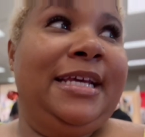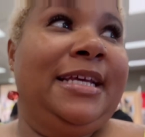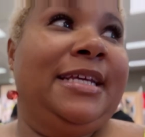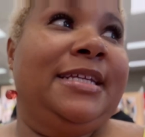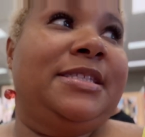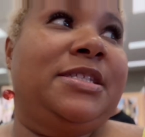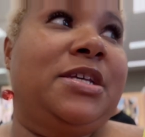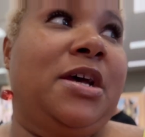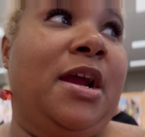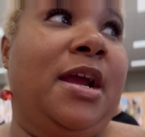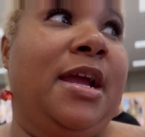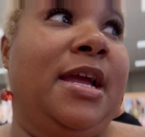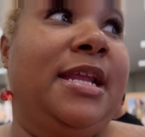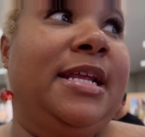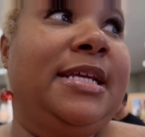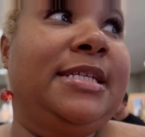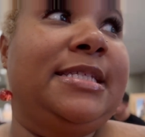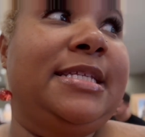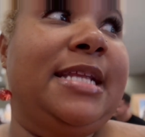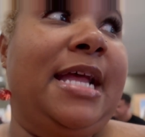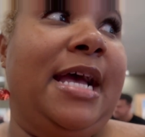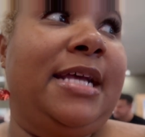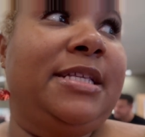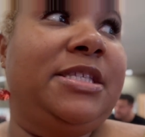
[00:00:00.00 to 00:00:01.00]
Target is
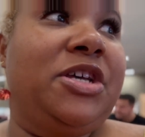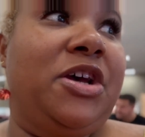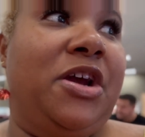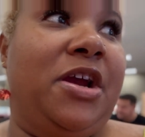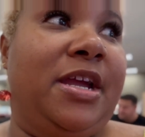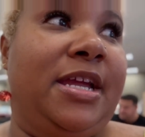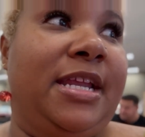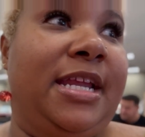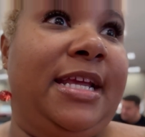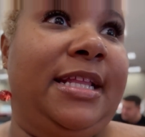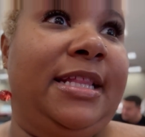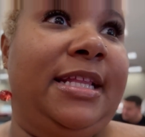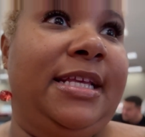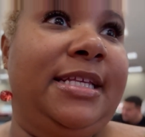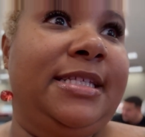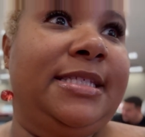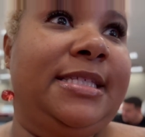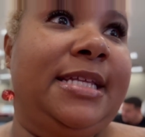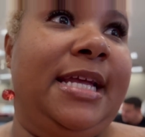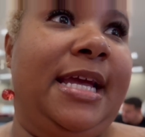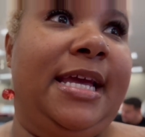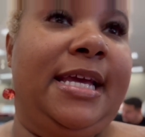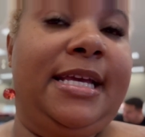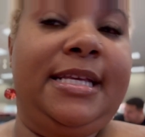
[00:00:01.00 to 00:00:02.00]
not targeting these
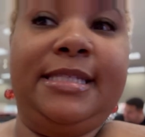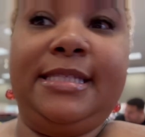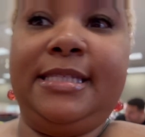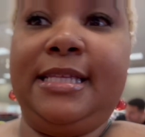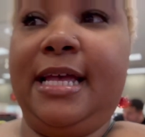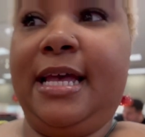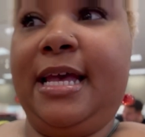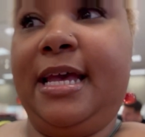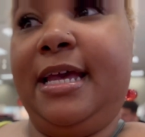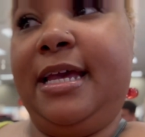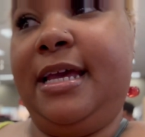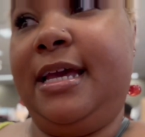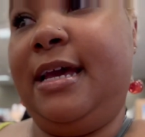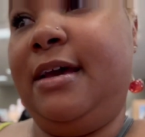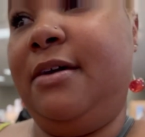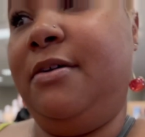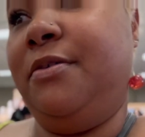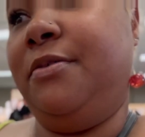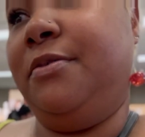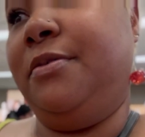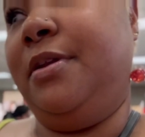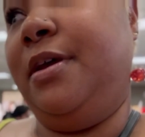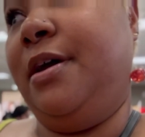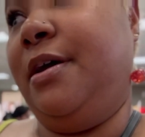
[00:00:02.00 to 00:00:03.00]
days. Like, I
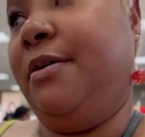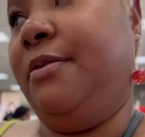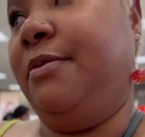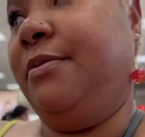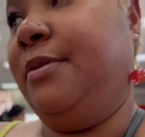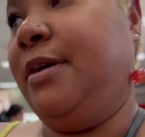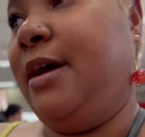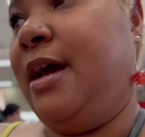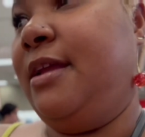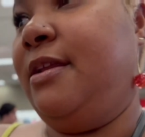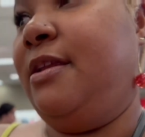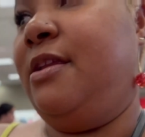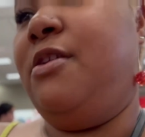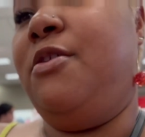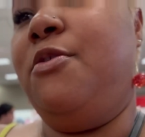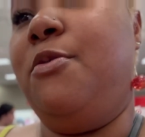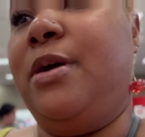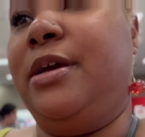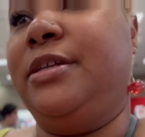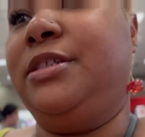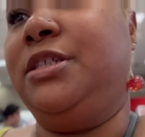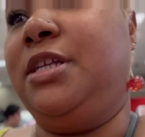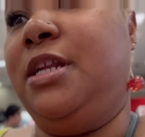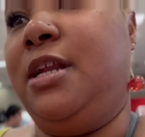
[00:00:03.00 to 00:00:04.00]
don't know. I knew
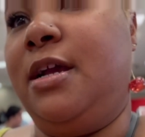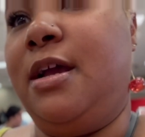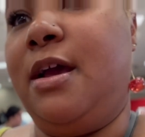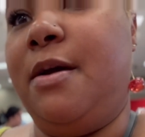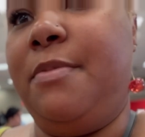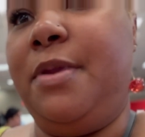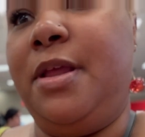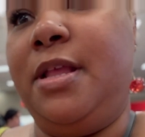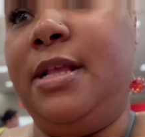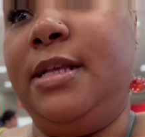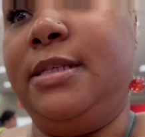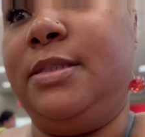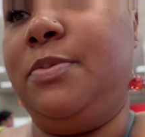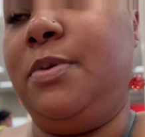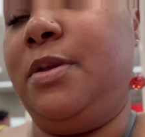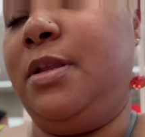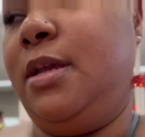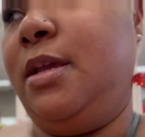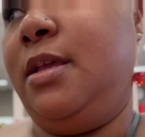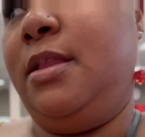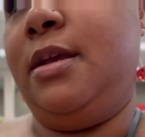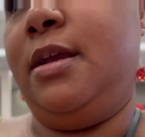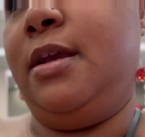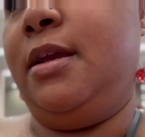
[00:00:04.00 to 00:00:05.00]
I shouldn't have come to this one
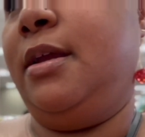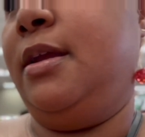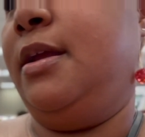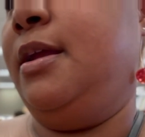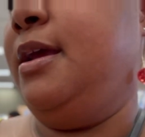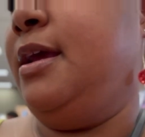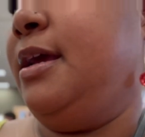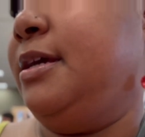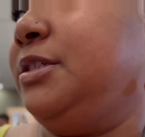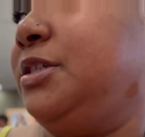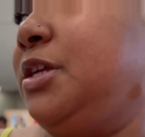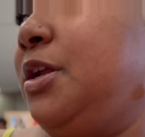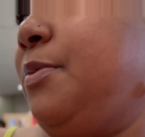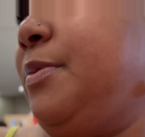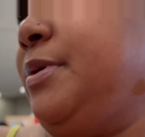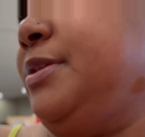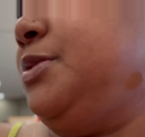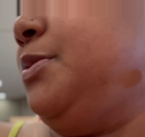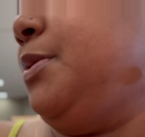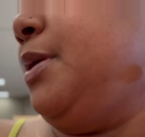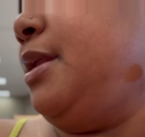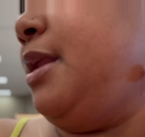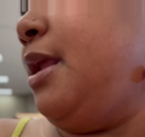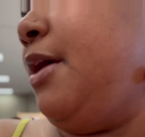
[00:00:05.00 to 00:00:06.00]
either. Should have went
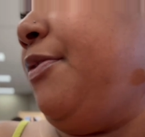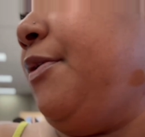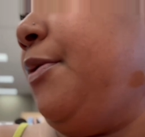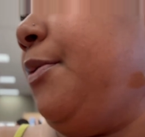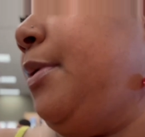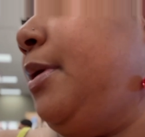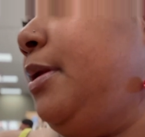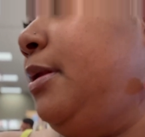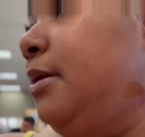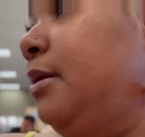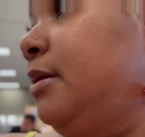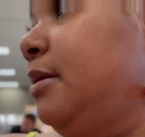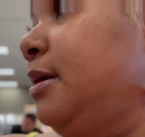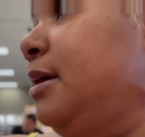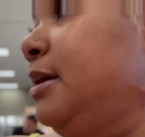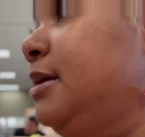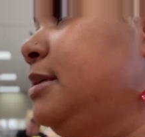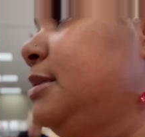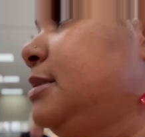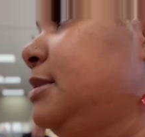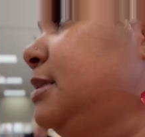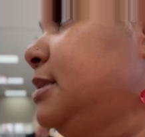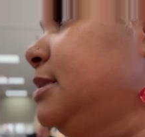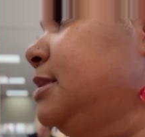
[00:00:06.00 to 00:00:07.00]
to another one
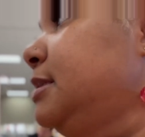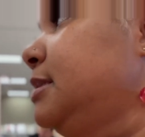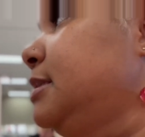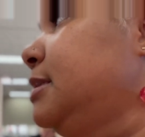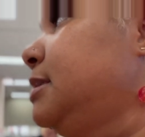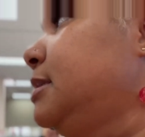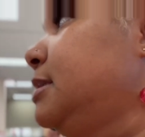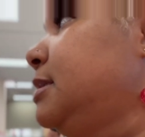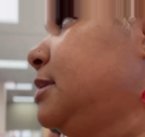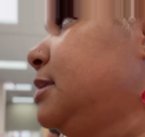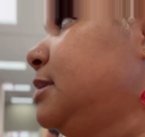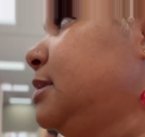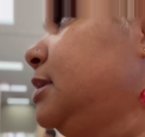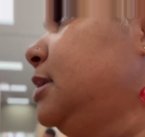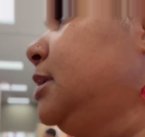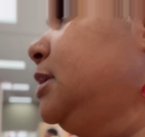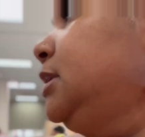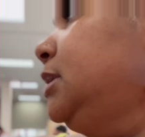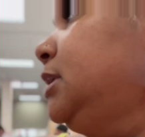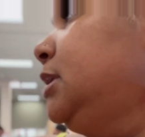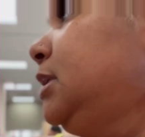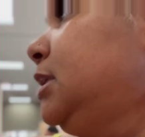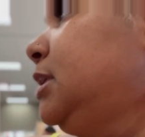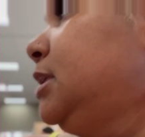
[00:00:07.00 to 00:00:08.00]
because this is
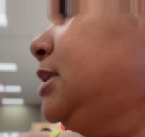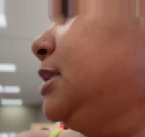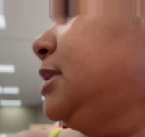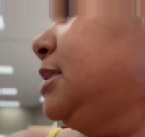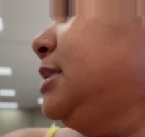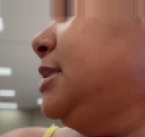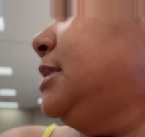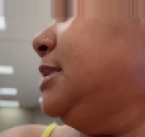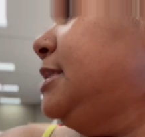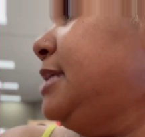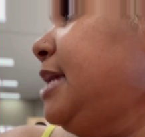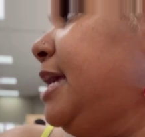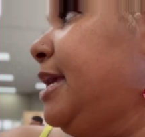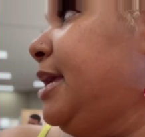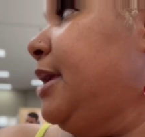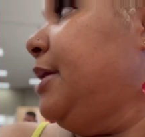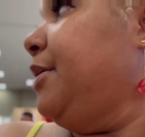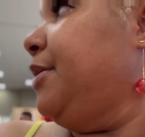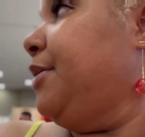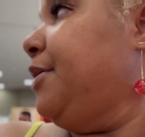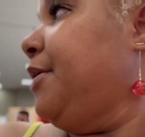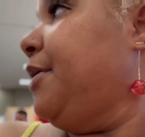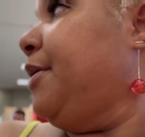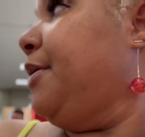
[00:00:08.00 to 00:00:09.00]
taking
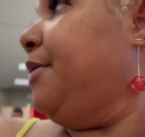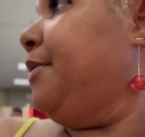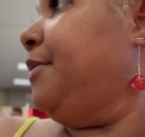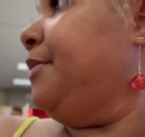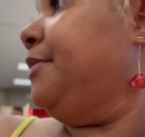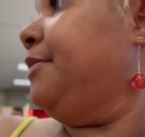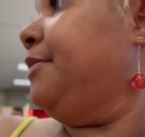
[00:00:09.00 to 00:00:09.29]
your girl.